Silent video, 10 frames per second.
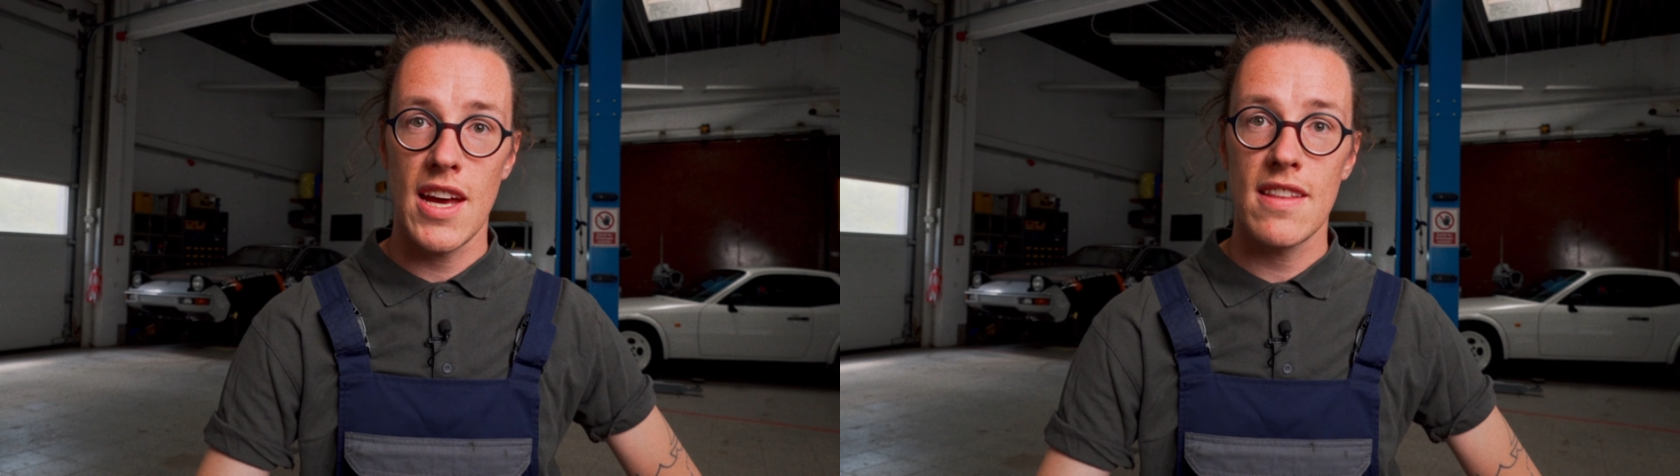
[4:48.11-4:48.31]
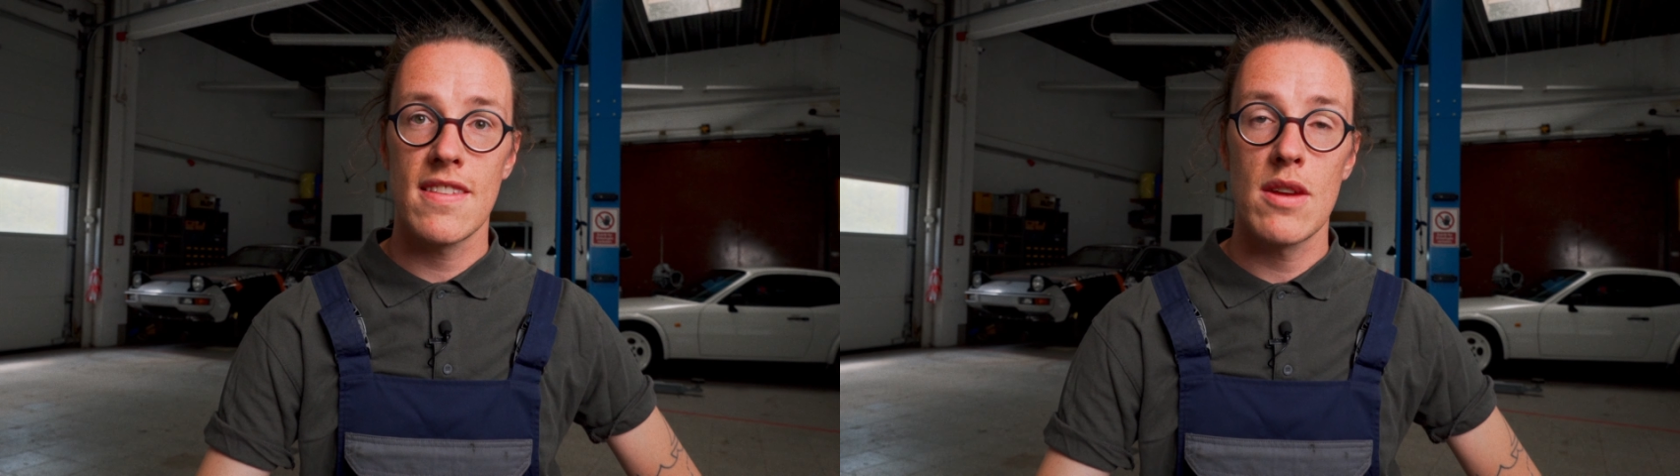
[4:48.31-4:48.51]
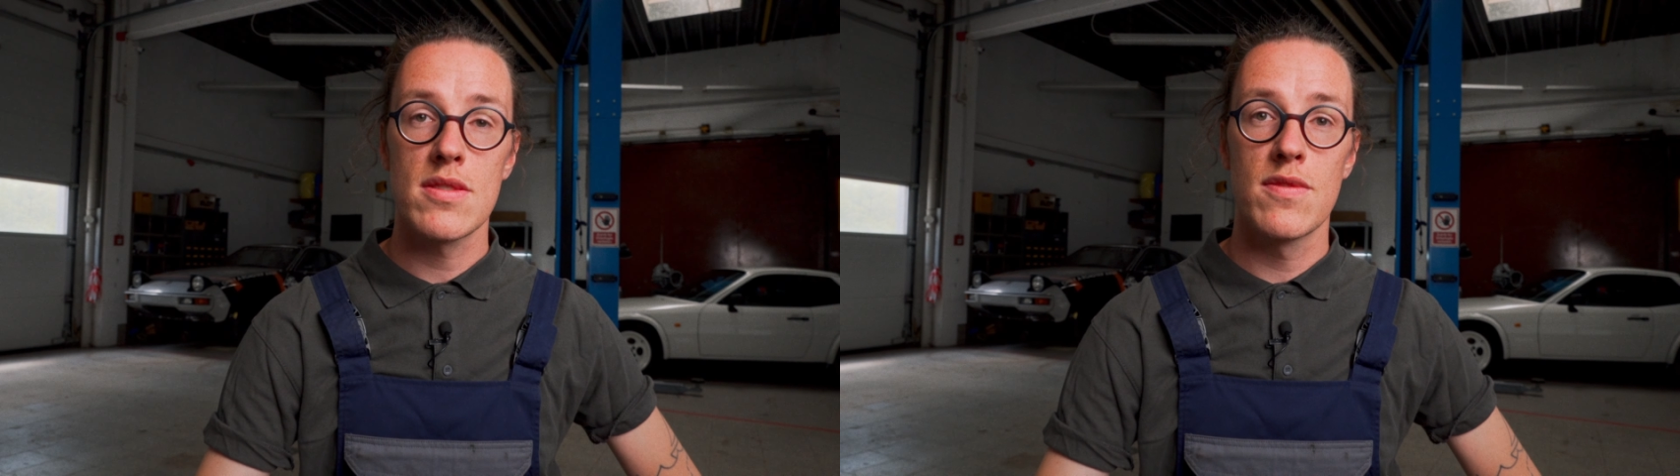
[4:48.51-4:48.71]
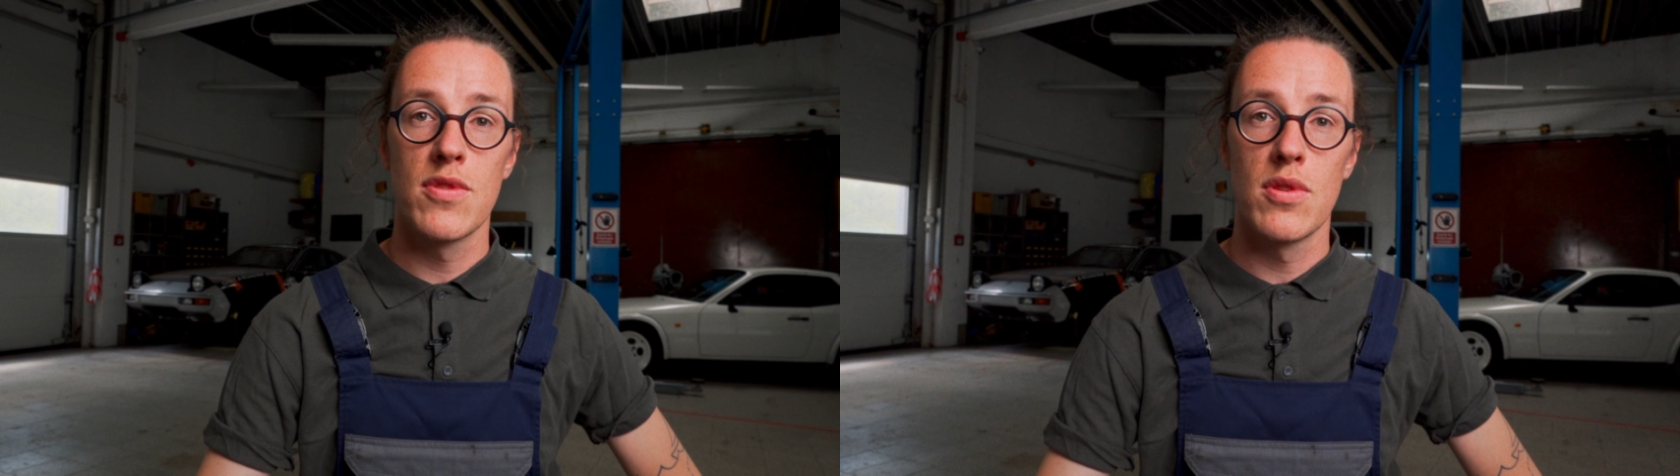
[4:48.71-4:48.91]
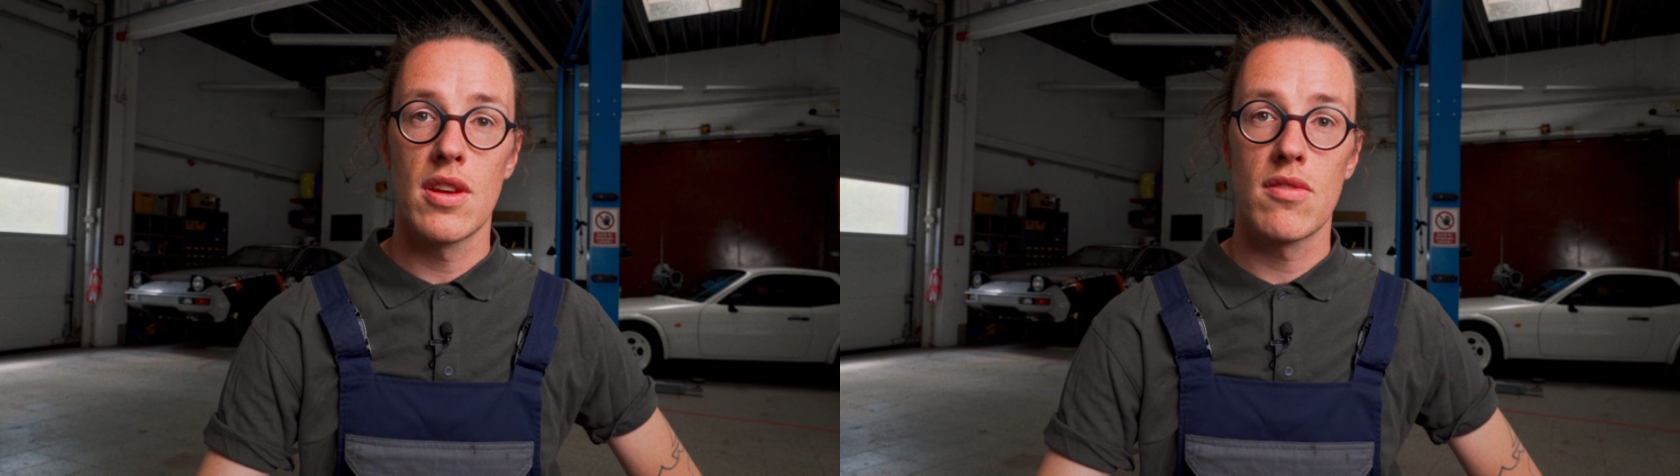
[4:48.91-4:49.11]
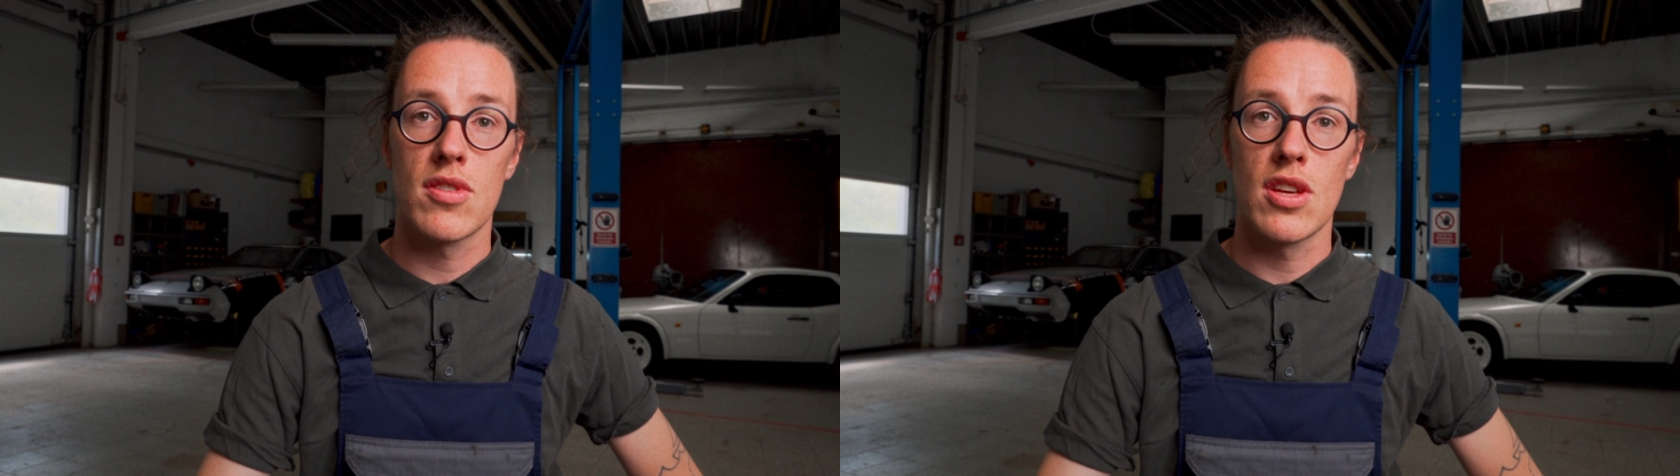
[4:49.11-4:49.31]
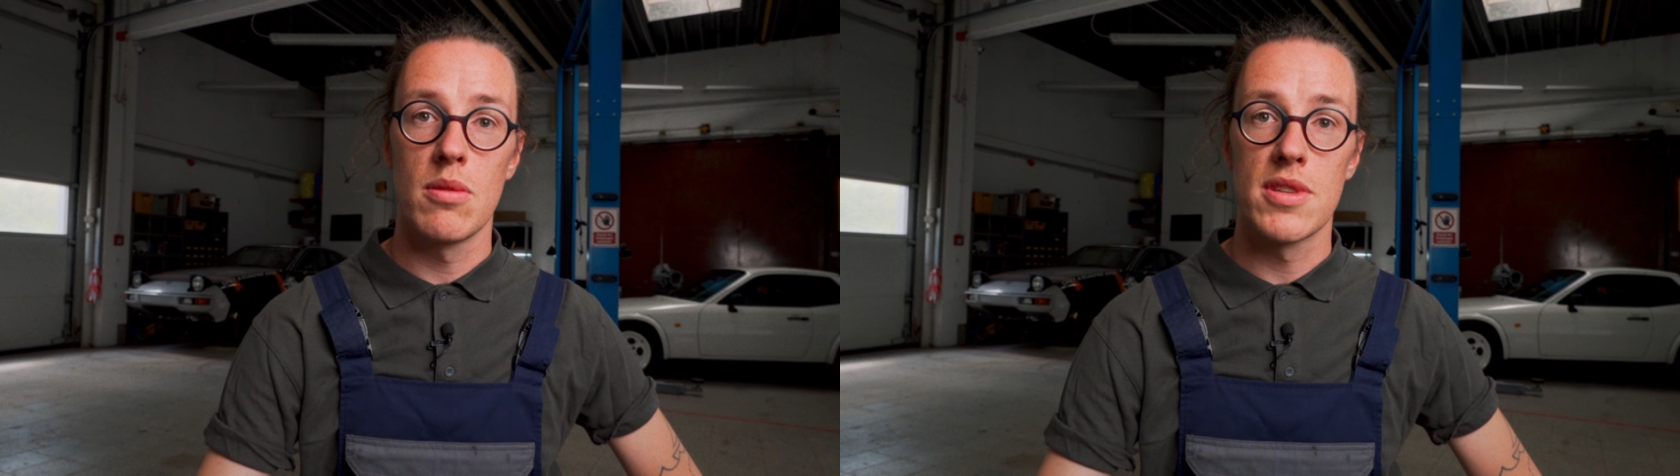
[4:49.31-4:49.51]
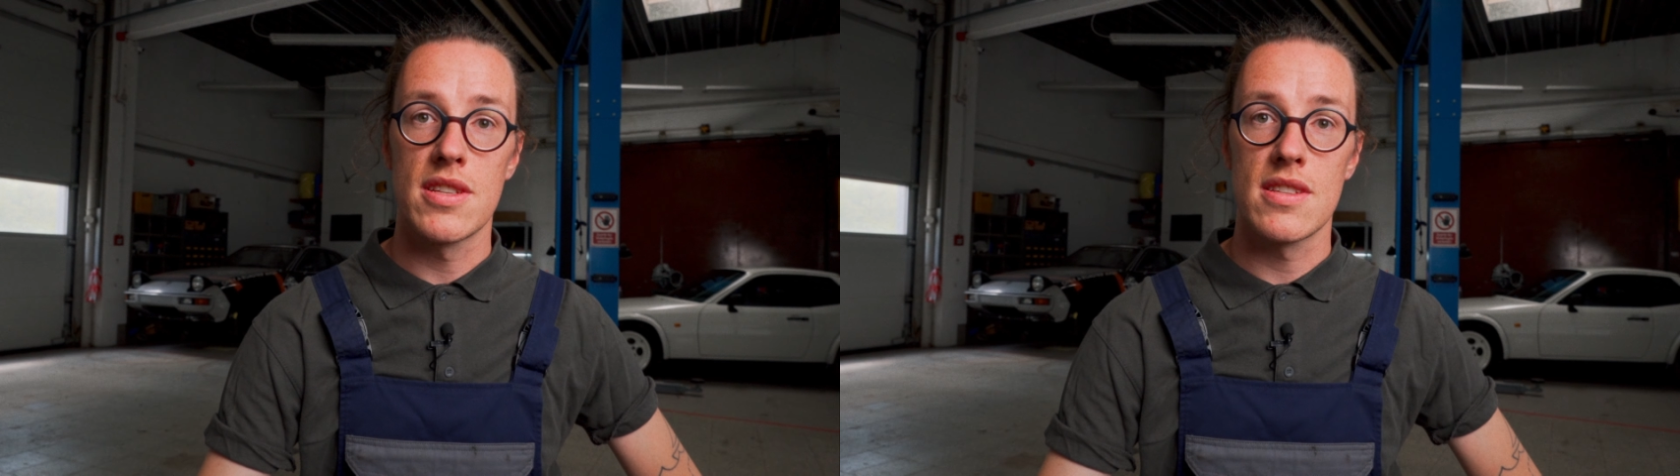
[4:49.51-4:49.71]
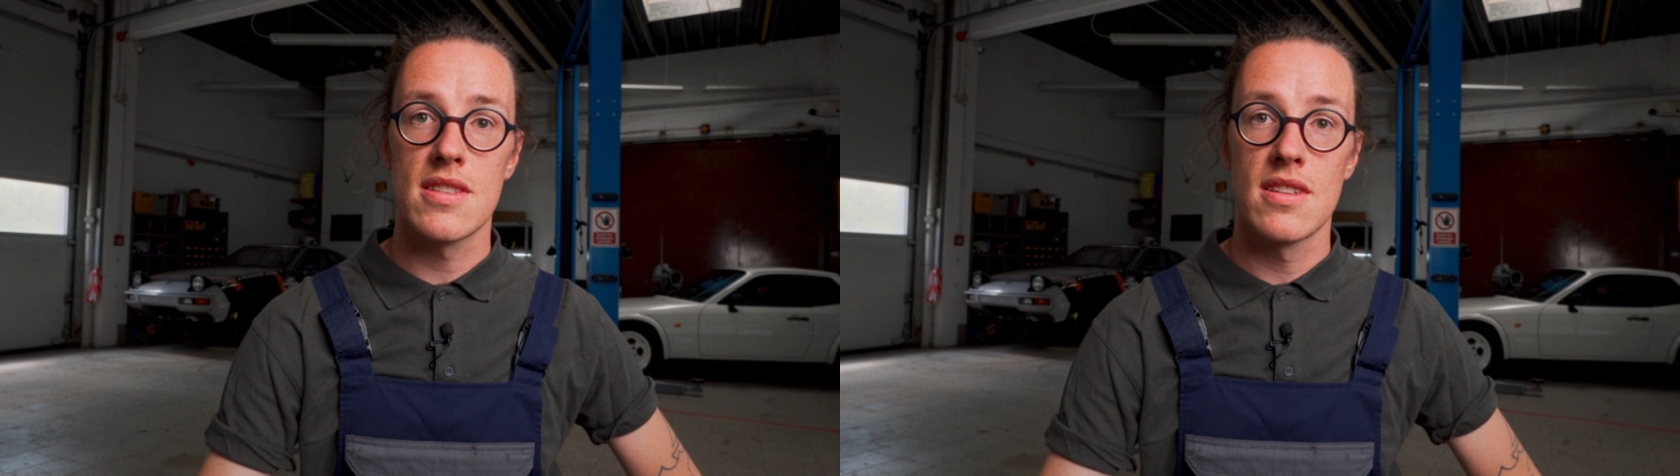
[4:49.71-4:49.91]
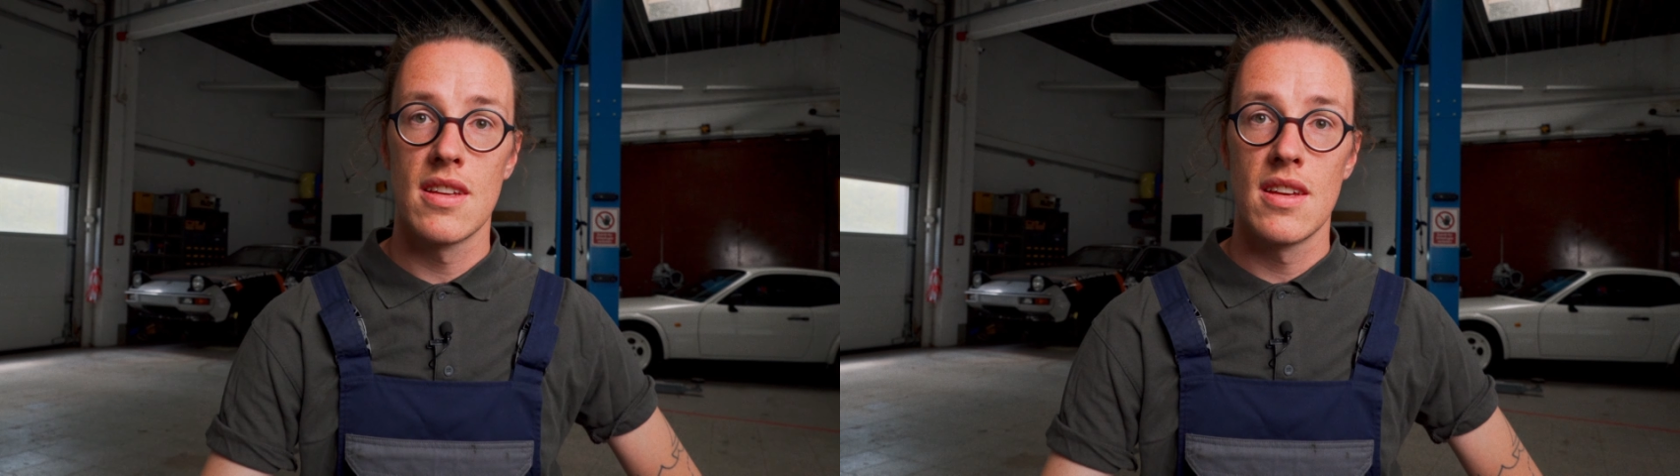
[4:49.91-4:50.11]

8,400 kilometers